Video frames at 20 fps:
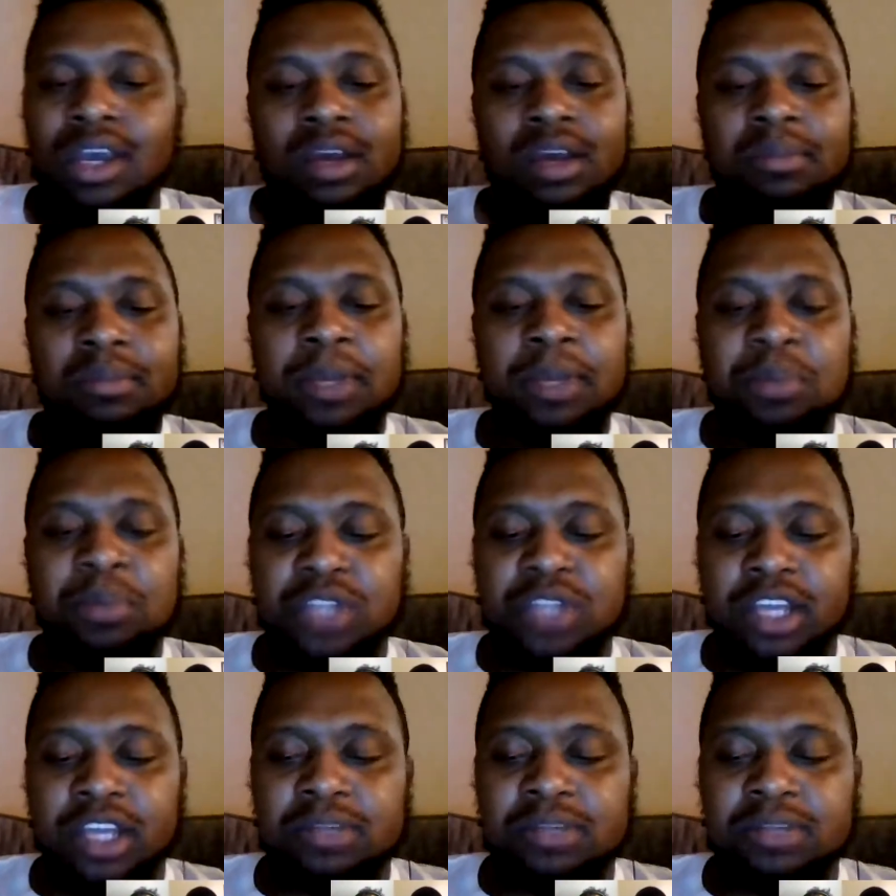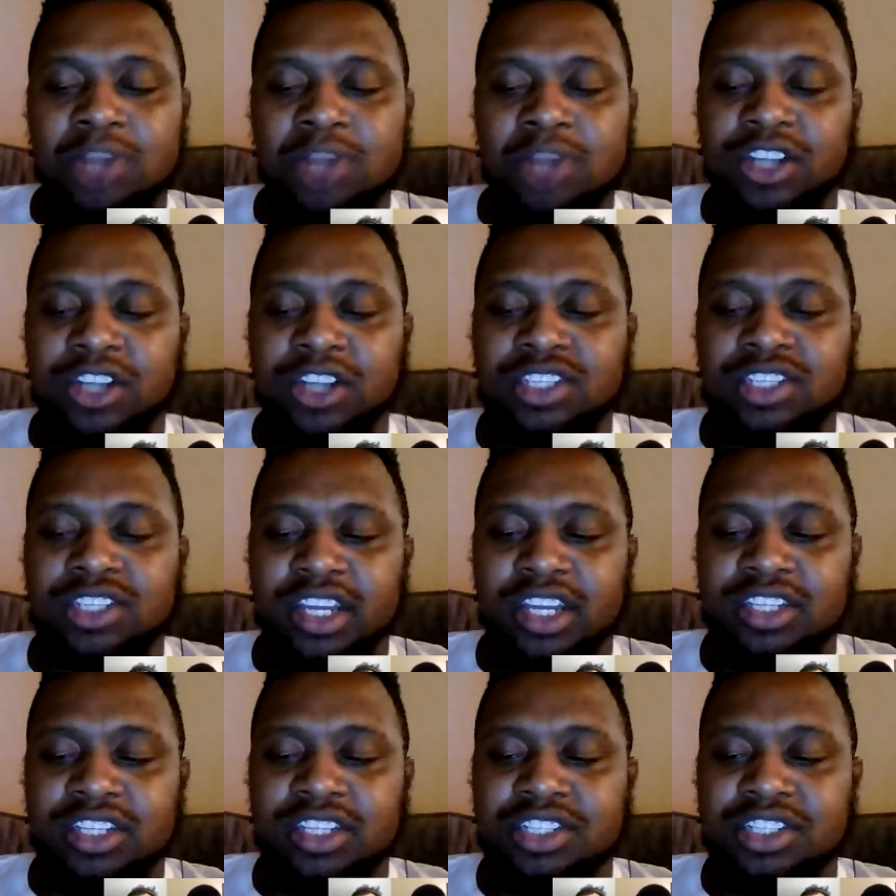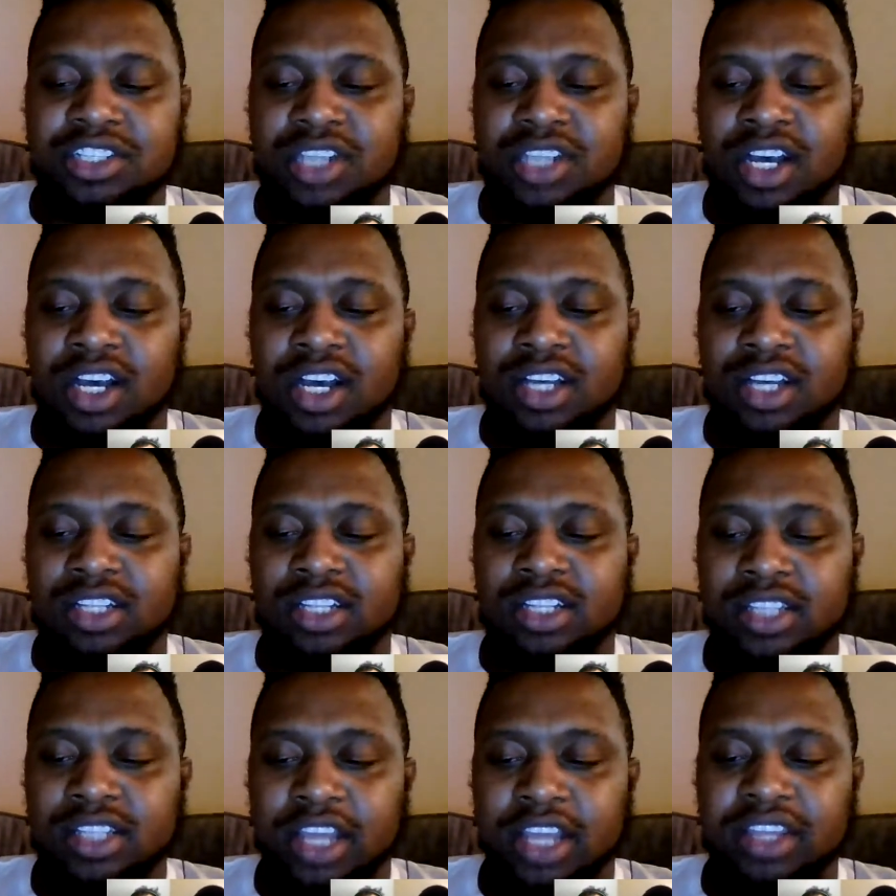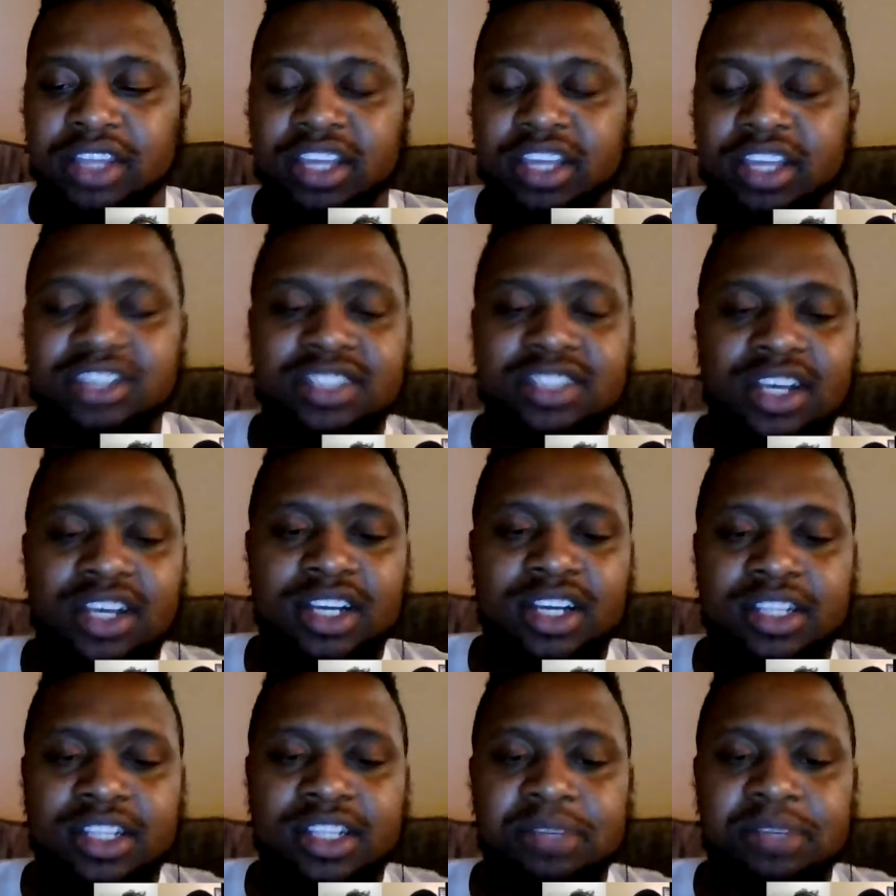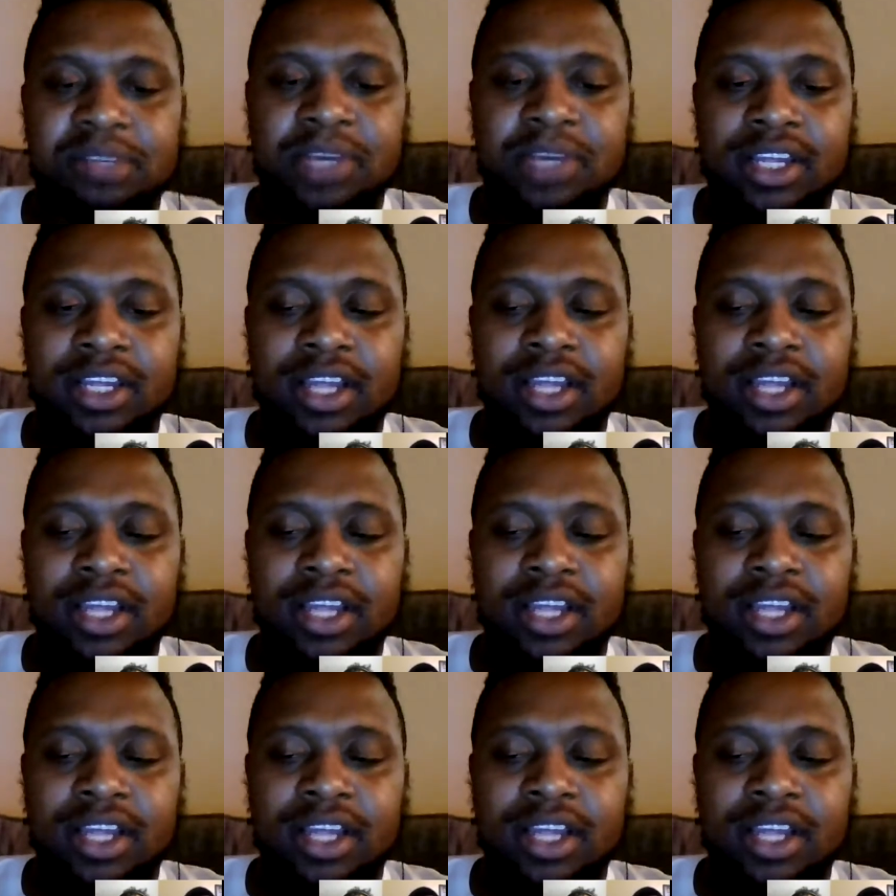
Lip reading: People think dark skin is just ugly. They think it's ugly, man.